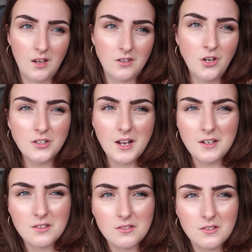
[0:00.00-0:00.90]
Not
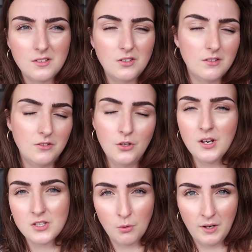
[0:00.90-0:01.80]
like, you
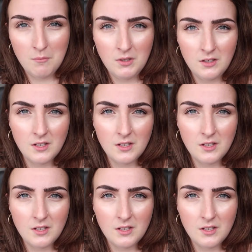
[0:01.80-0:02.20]
guys know what I mean.